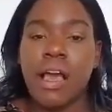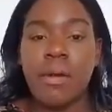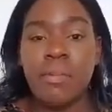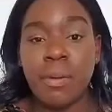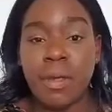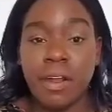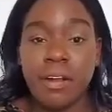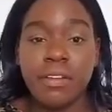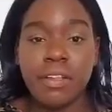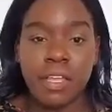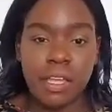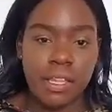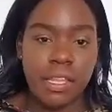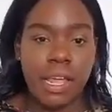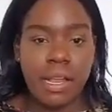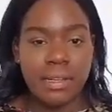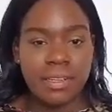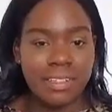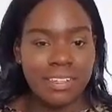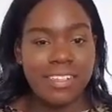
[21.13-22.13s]
apparently
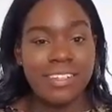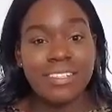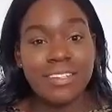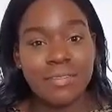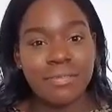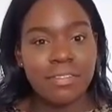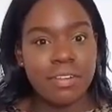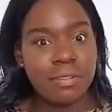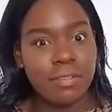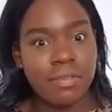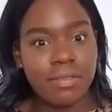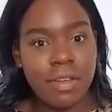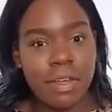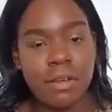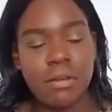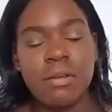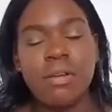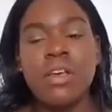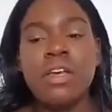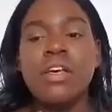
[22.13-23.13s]
that deletes it from the
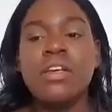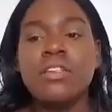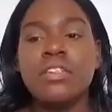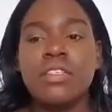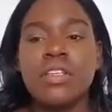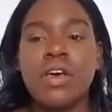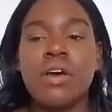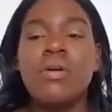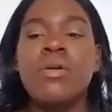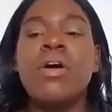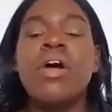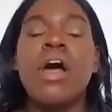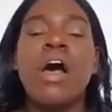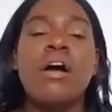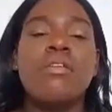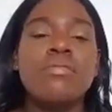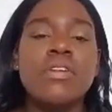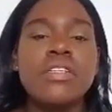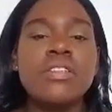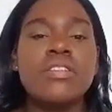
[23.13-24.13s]
phone. So
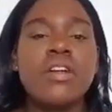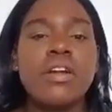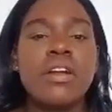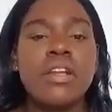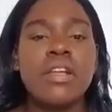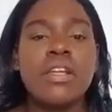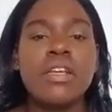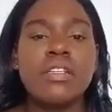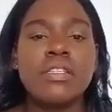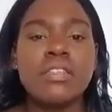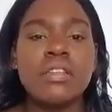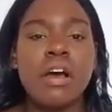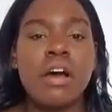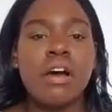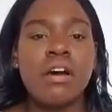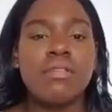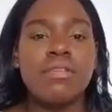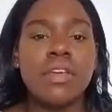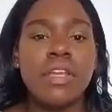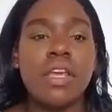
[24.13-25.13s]
I'm restarting this
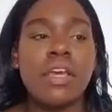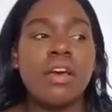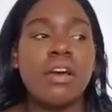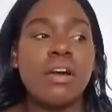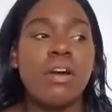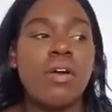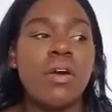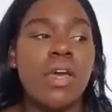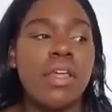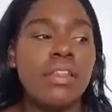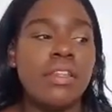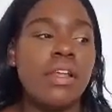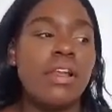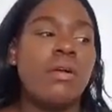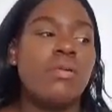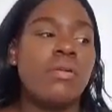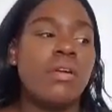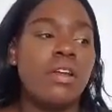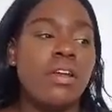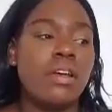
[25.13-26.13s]
video, and then
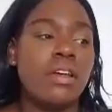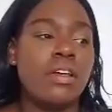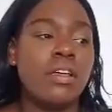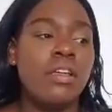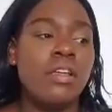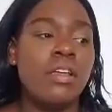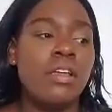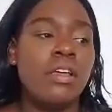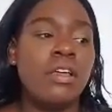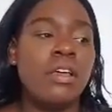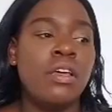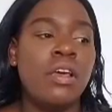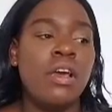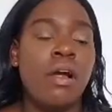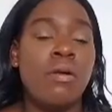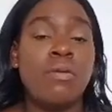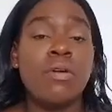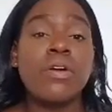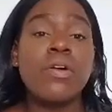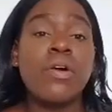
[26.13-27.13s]
I'm gonna
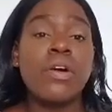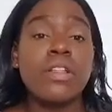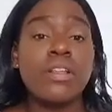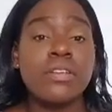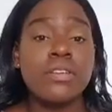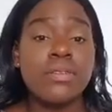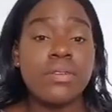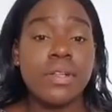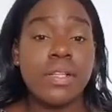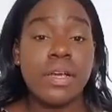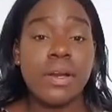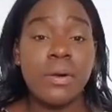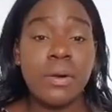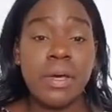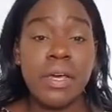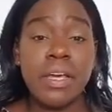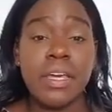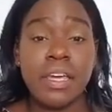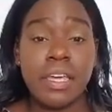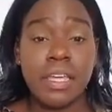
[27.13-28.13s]
record this really
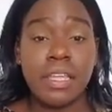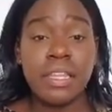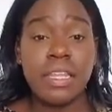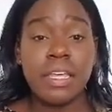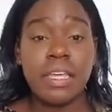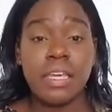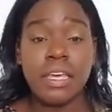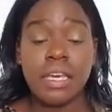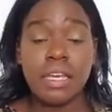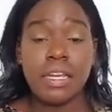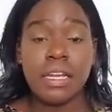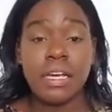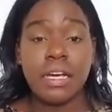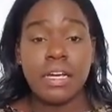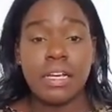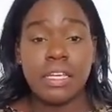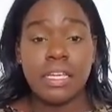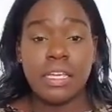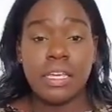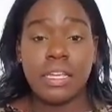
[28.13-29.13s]
quick and then
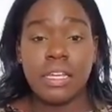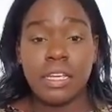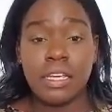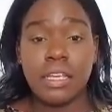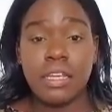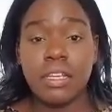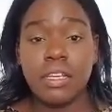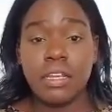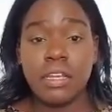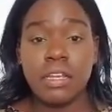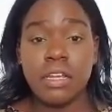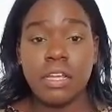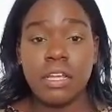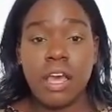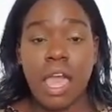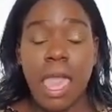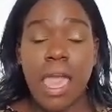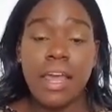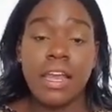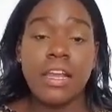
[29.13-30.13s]
get it
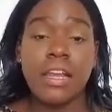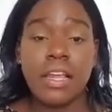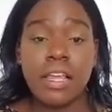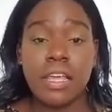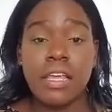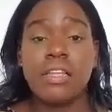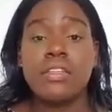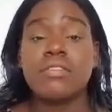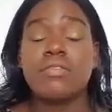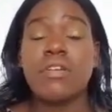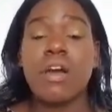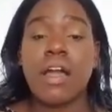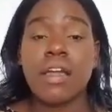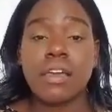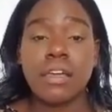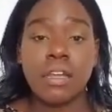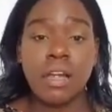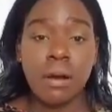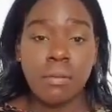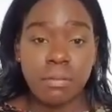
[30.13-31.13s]
edited so I
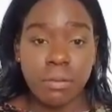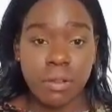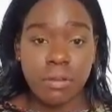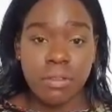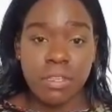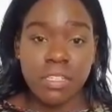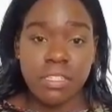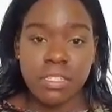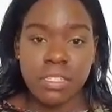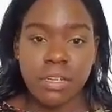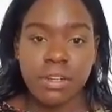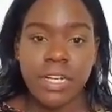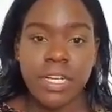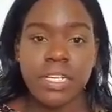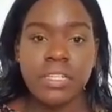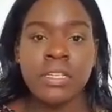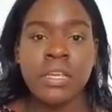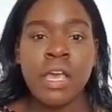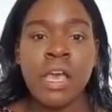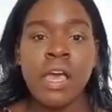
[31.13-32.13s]
can upload this
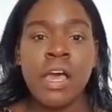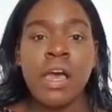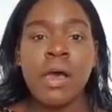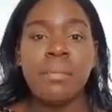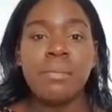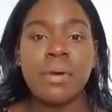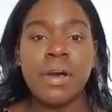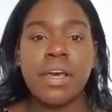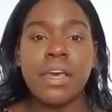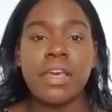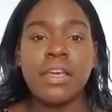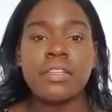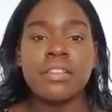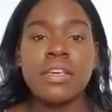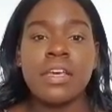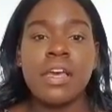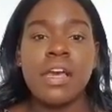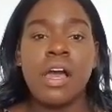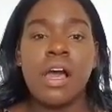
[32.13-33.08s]
series. But